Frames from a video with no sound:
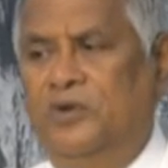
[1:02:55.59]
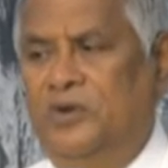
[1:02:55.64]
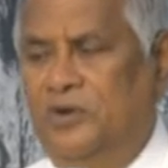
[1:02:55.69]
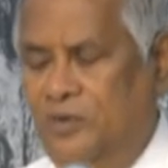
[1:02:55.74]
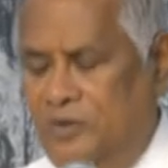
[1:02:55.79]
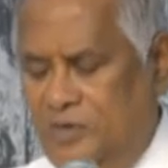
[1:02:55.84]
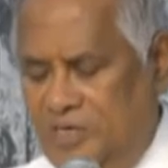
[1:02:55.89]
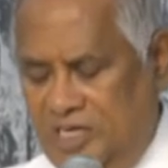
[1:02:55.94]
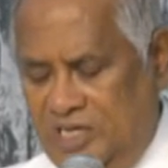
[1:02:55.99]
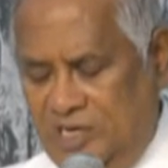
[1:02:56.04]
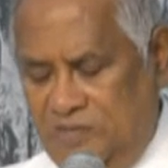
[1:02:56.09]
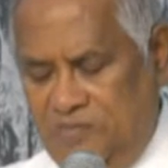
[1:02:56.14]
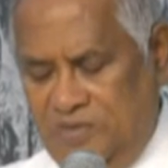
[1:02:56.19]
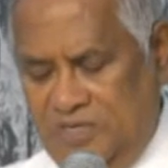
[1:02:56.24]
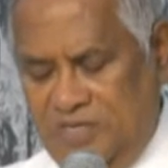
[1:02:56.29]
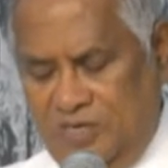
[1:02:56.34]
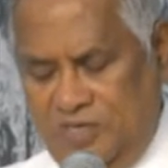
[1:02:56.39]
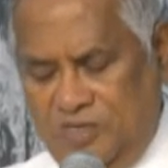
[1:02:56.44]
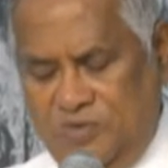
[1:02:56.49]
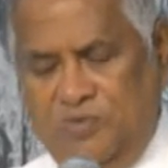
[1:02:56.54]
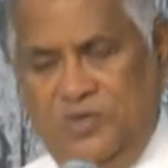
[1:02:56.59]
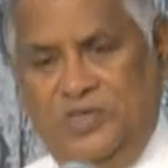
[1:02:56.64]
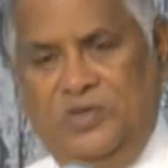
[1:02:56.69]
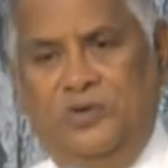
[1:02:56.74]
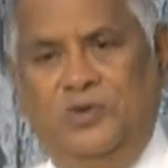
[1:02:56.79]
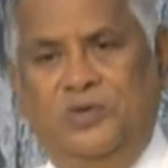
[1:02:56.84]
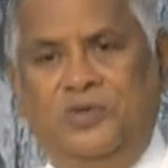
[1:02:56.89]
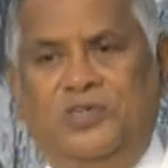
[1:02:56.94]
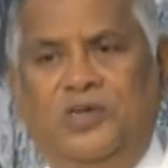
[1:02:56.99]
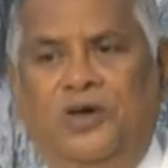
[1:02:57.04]
We don't get because
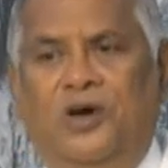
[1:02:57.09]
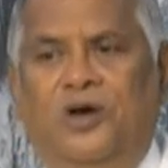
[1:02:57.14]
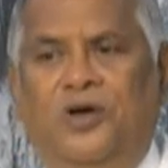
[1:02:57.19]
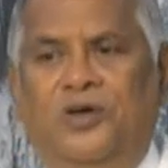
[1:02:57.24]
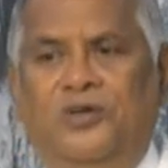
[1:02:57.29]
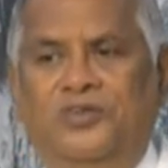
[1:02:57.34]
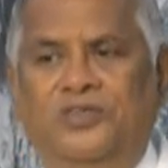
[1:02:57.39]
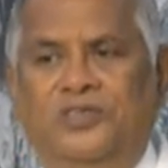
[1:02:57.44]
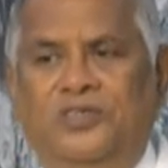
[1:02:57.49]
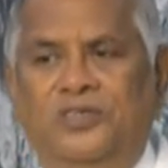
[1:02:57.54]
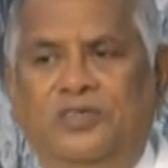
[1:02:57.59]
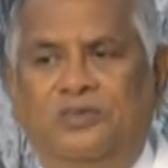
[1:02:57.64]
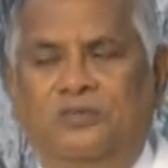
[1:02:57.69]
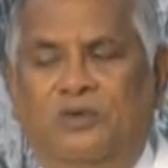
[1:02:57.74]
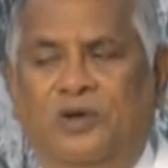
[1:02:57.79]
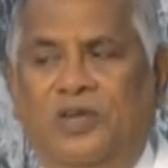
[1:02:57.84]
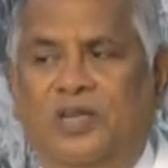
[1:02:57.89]
we don't ask.